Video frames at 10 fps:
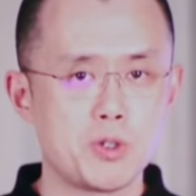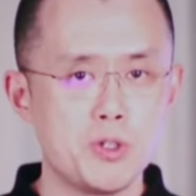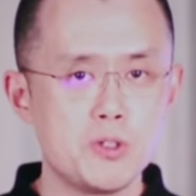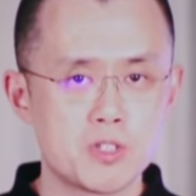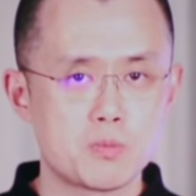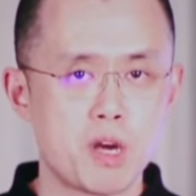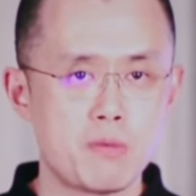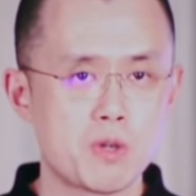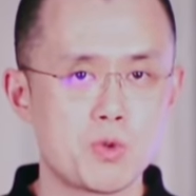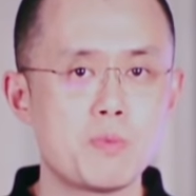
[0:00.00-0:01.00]
users probably
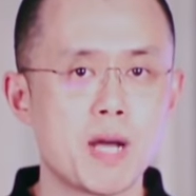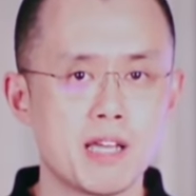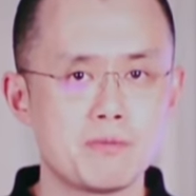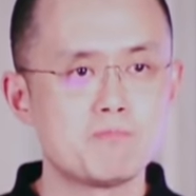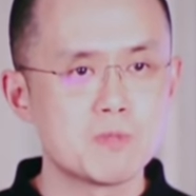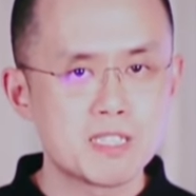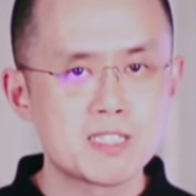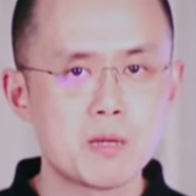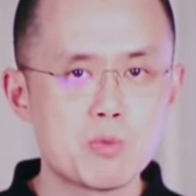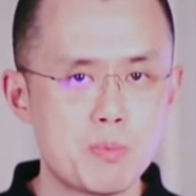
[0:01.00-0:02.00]
grew by
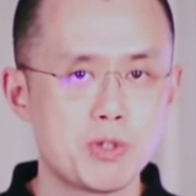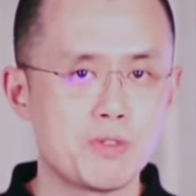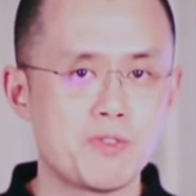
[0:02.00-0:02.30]
somewhere between